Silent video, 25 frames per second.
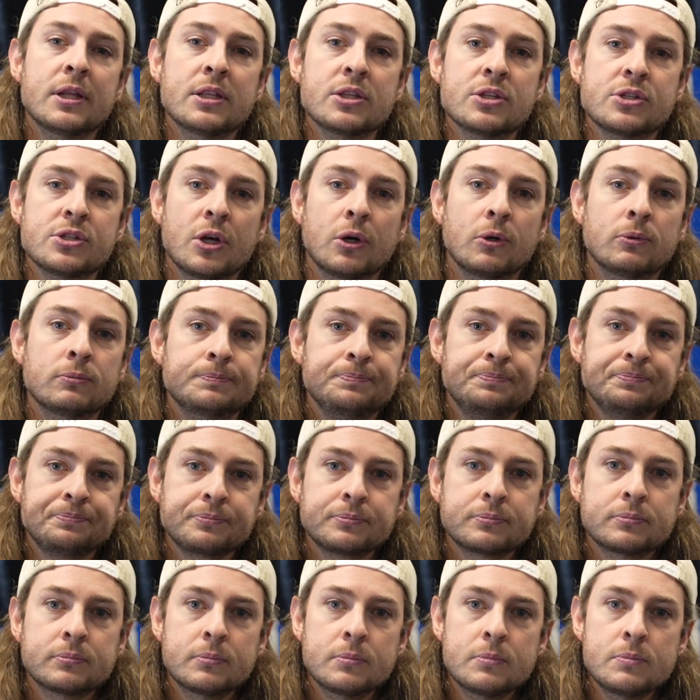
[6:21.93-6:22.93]
And so
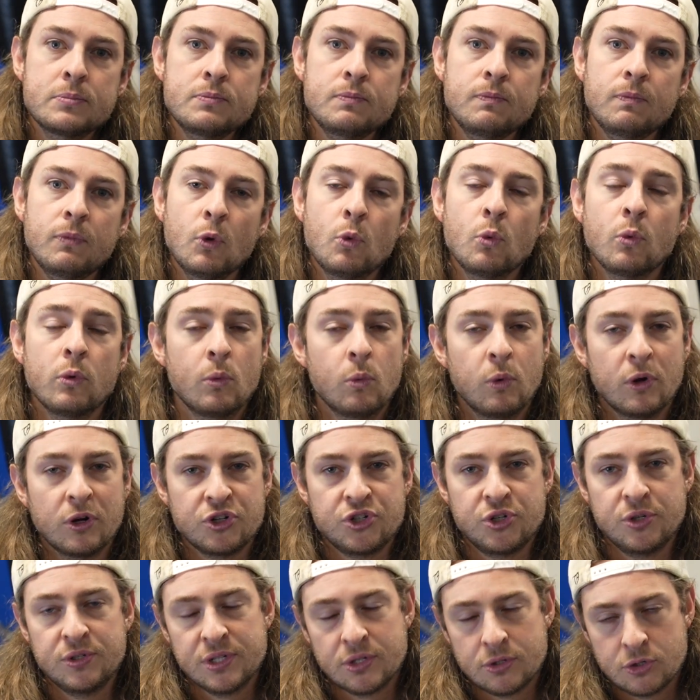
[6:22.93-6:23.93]
when we wear
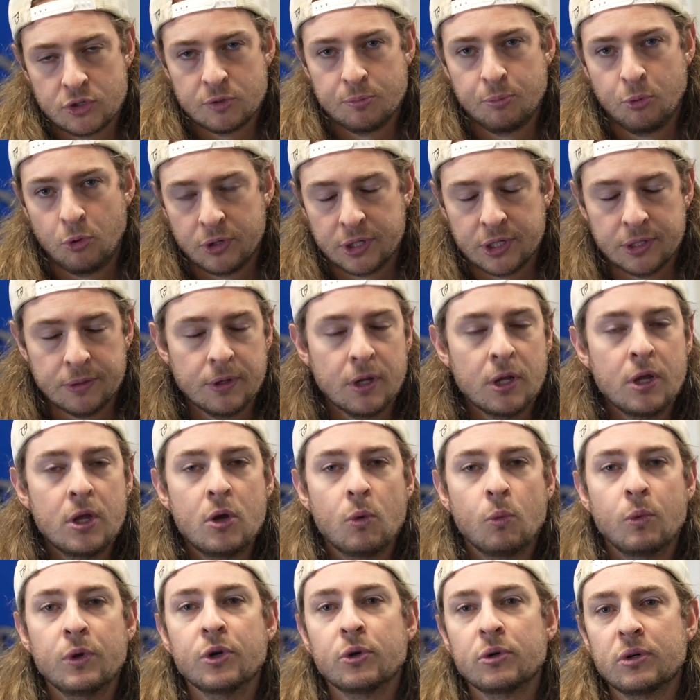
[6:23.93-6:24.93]
shoes that are supported,
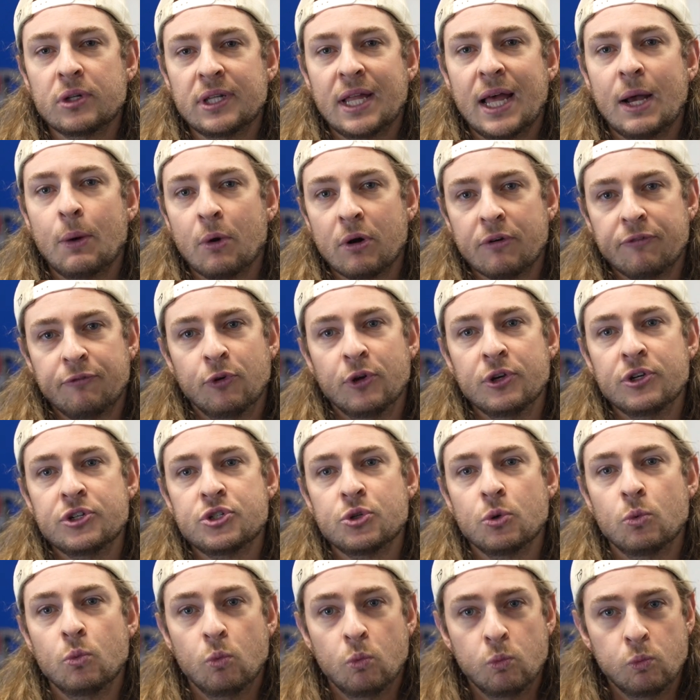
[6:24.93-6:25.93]
we don't allow our foot
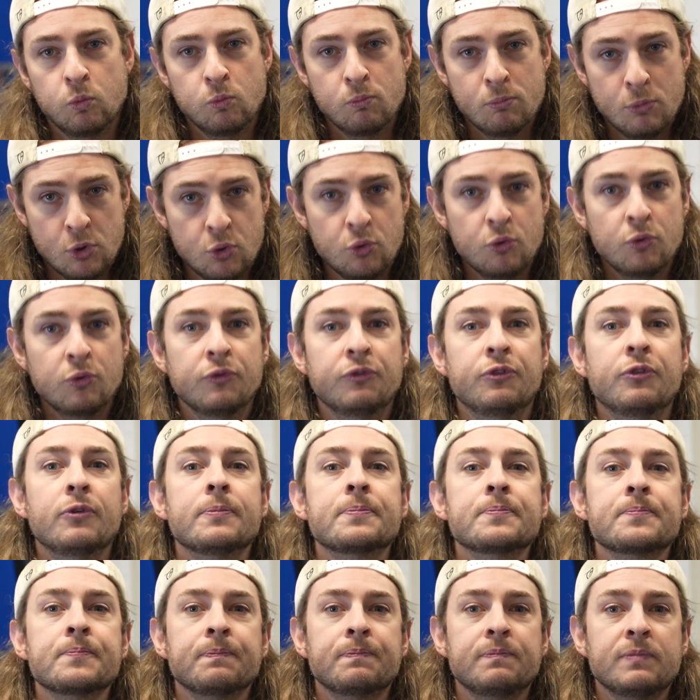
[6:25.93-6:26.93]
to move
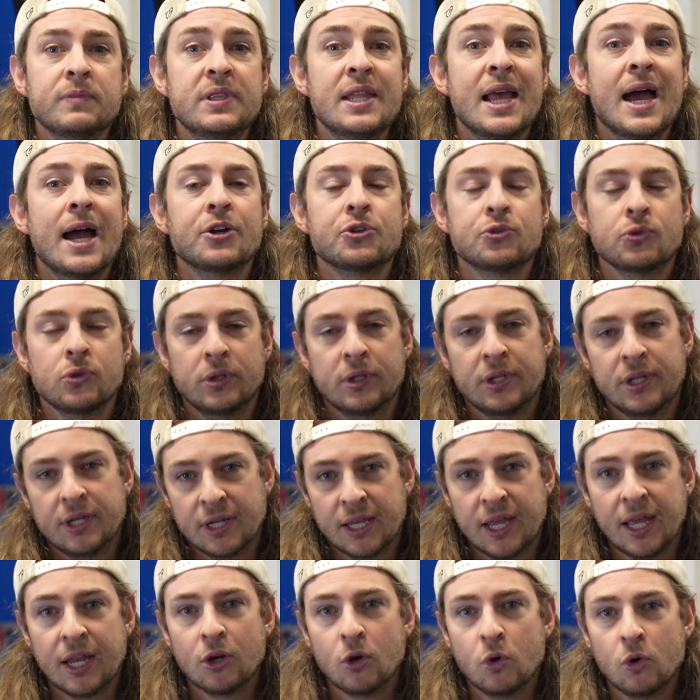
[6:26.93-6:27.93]
naturally. And
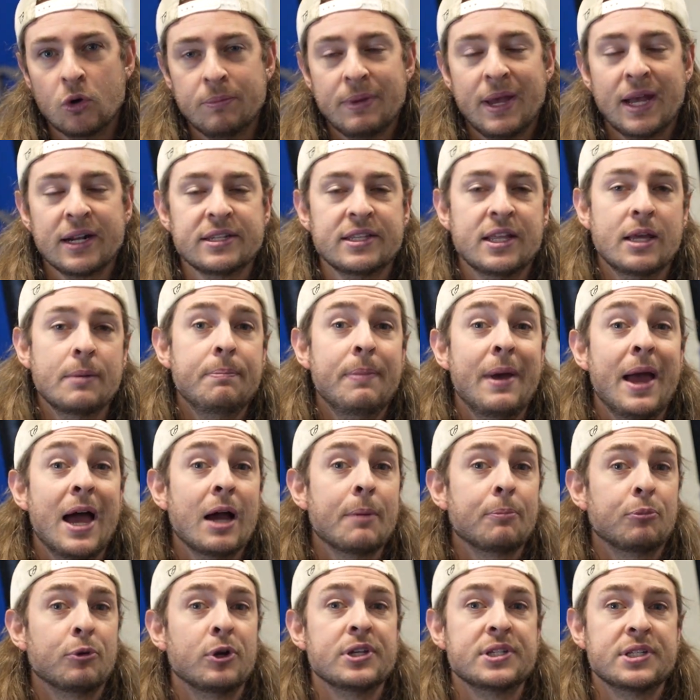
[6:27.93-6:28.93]
again, going back to that
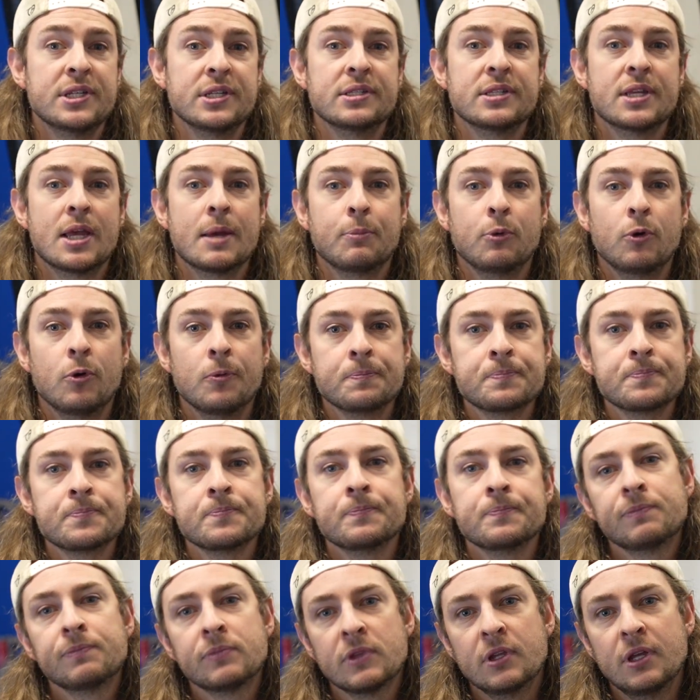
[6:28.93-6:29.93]
back brace example,
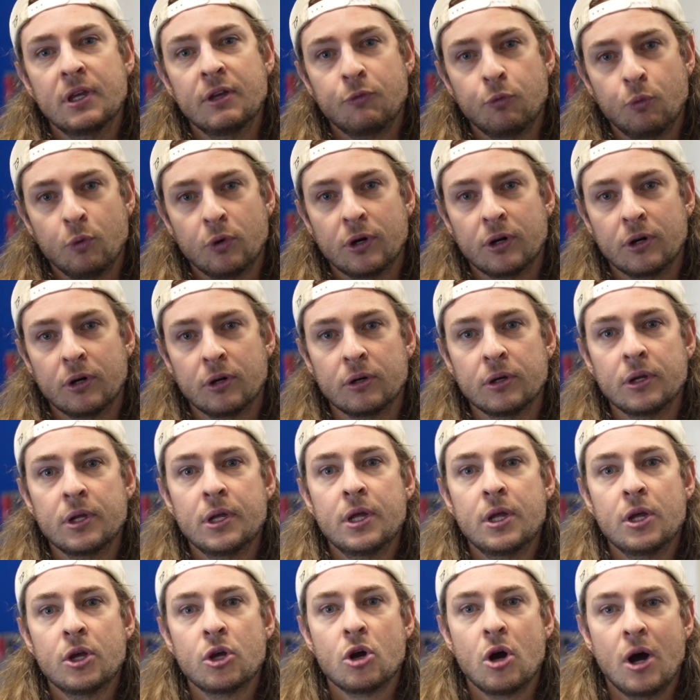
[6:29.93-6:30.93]
if we're
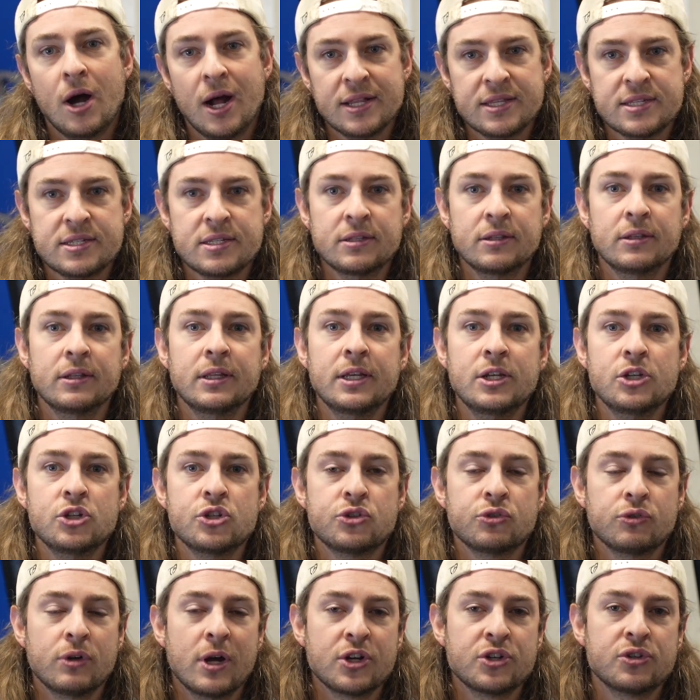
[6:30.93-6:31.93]
constantly
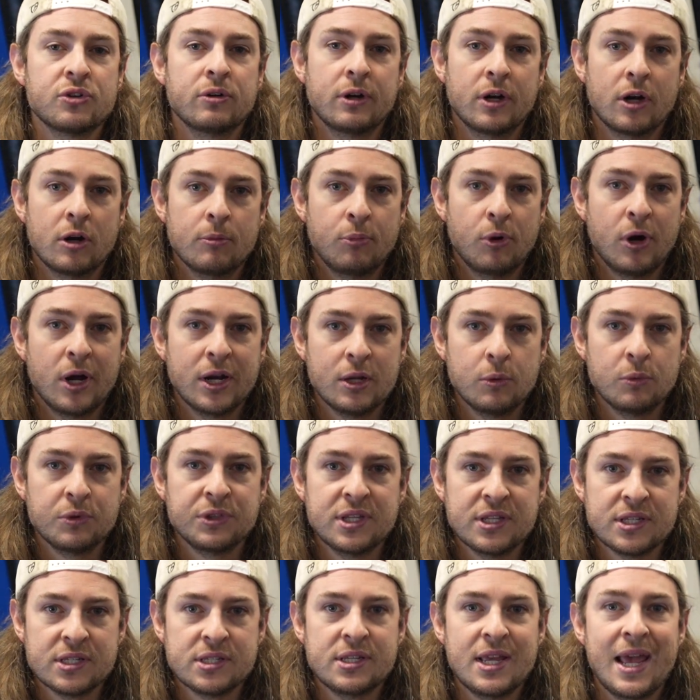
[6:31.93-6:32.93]
structuring our body with
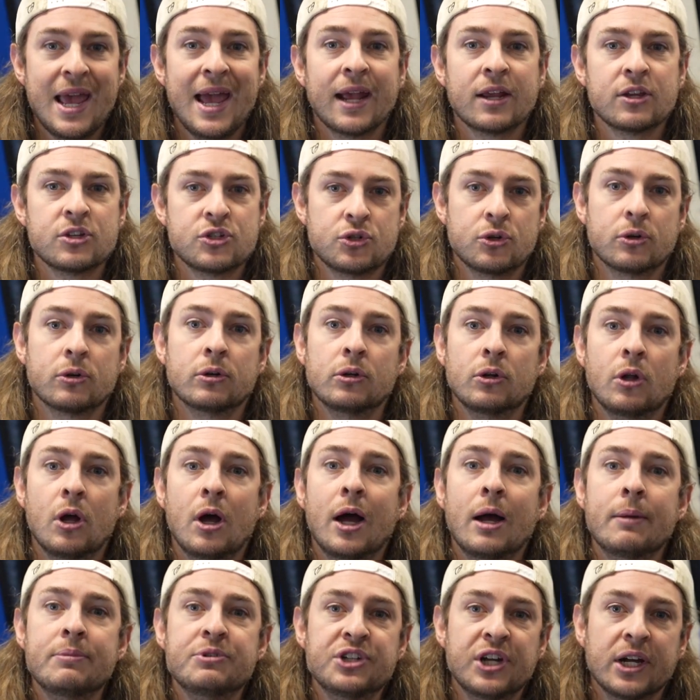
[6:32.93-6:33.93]
this external
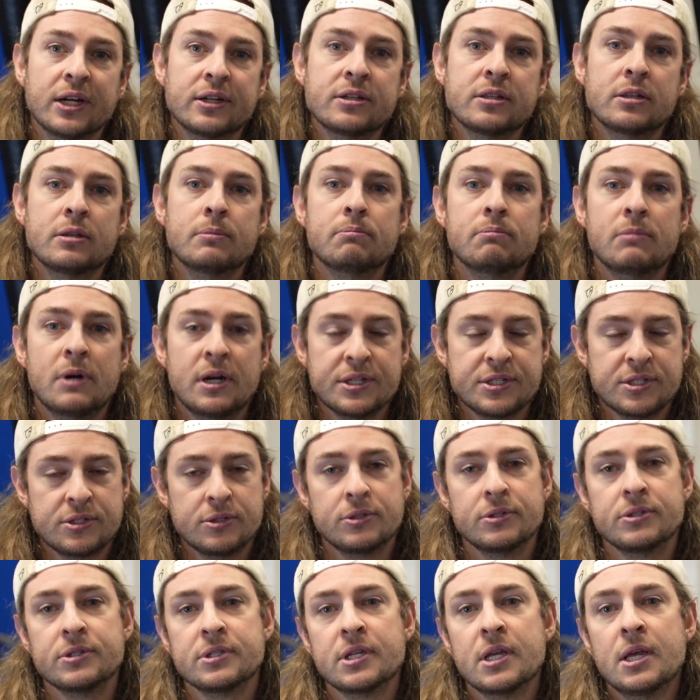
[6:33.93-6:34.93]
object, the
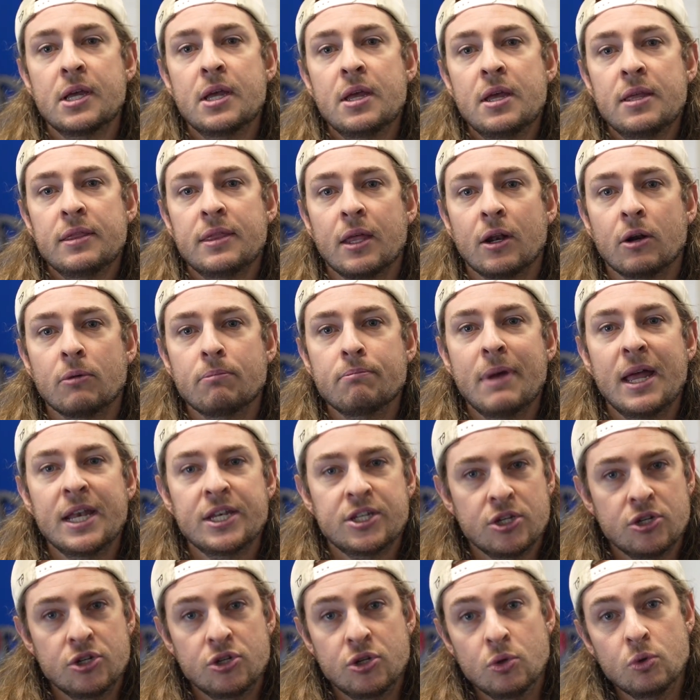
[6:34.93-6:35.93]
muscles that are meant
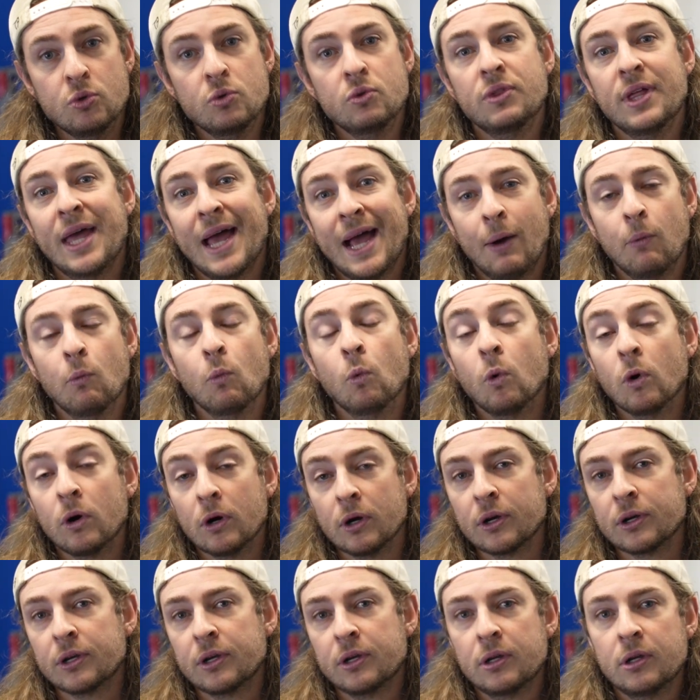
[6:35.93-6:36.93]
to do that
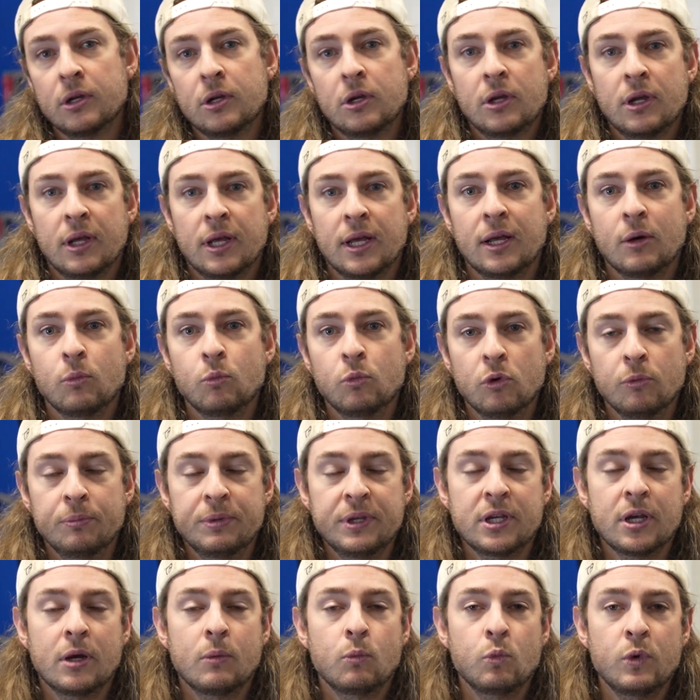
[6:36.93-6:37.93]
work will
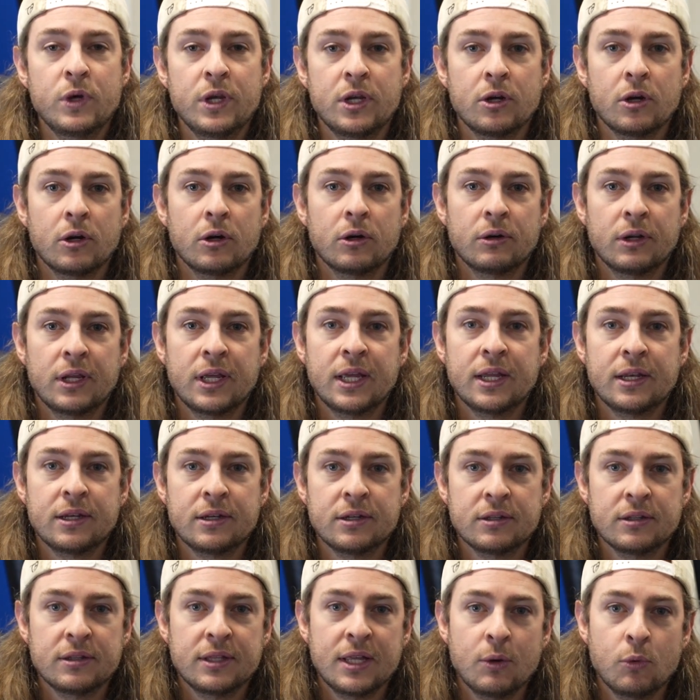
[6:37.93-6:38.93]
become weaker and
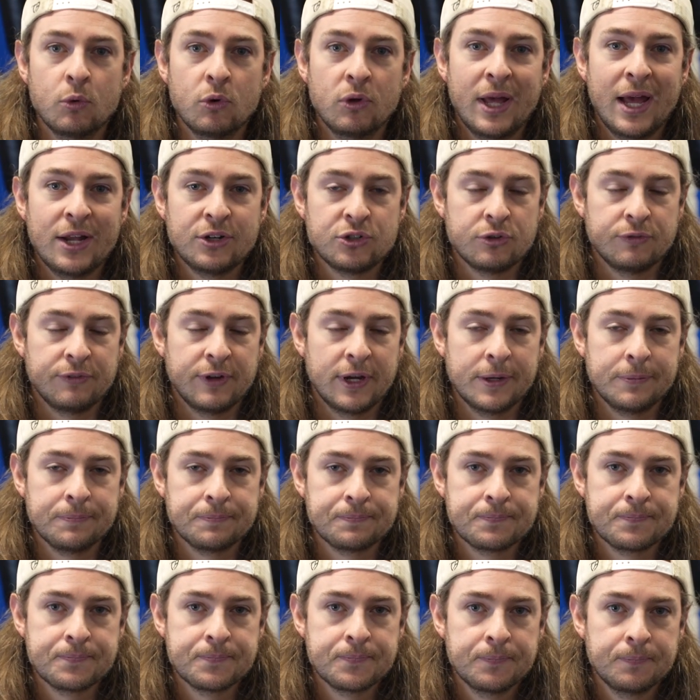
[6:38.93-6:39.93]
they will atrophy.
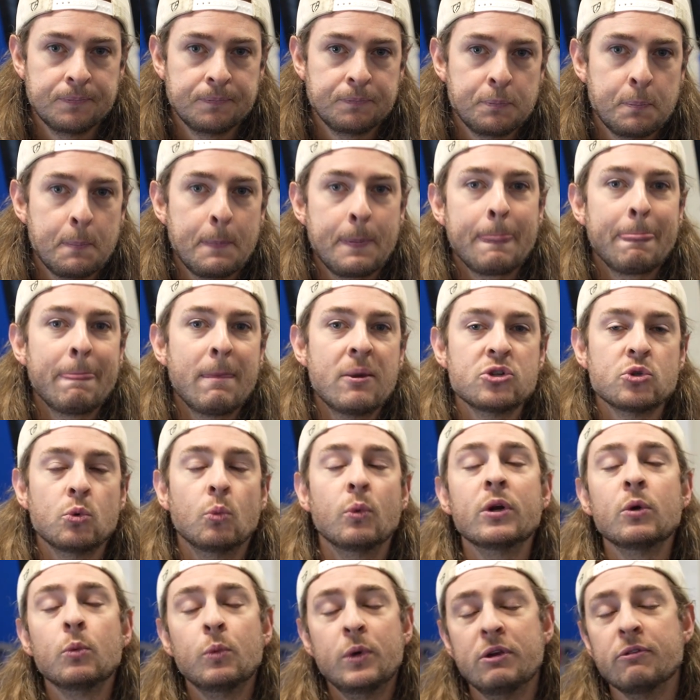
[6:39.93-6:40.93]
So
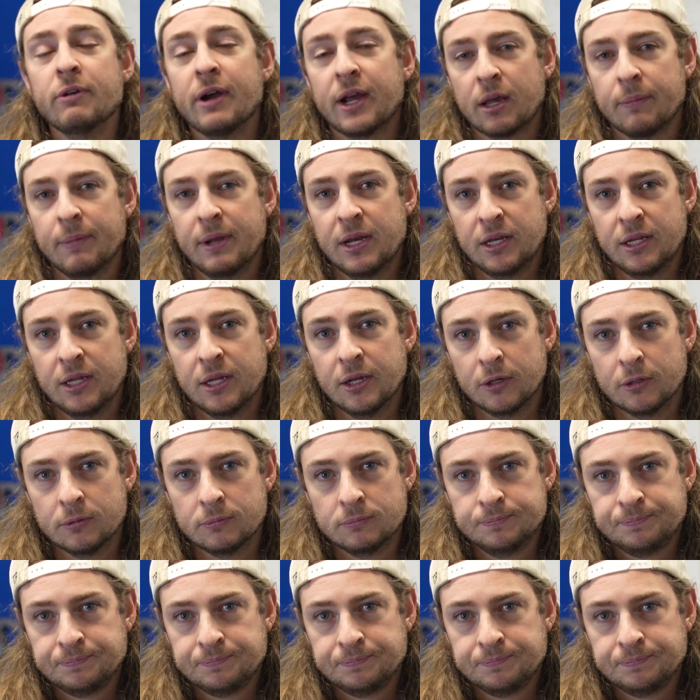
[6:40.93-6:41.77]
what do we recommend in here?